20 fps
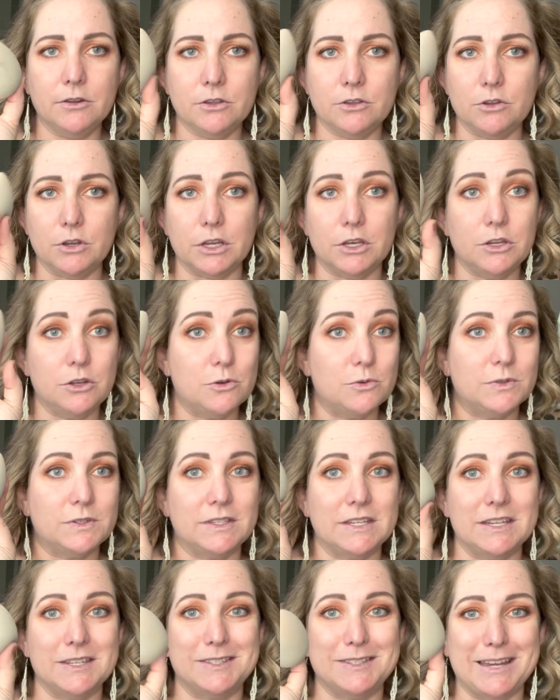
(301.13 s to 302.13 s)
You can use
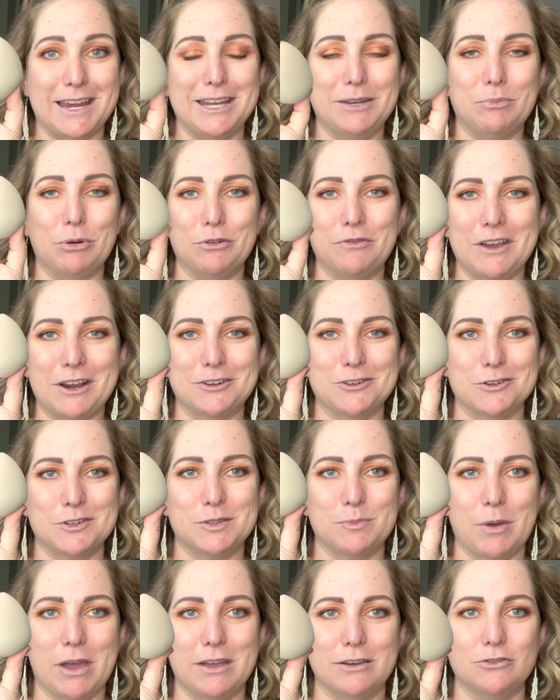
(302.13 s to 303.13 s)
the SEINT Perfector
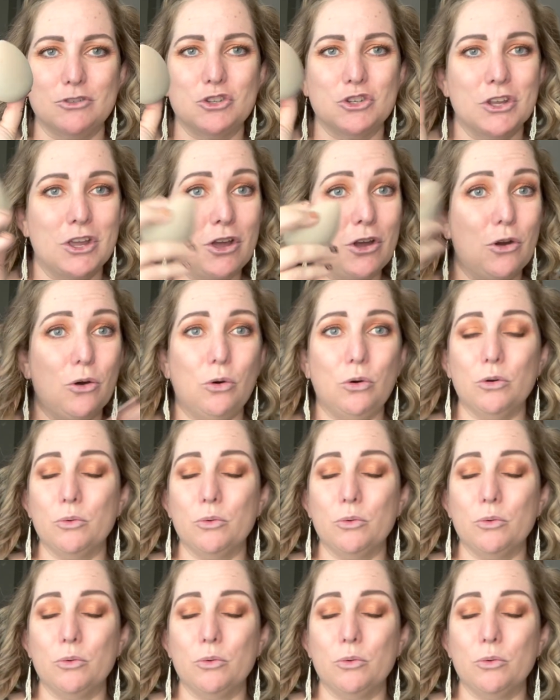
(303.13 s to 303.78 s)
sponge or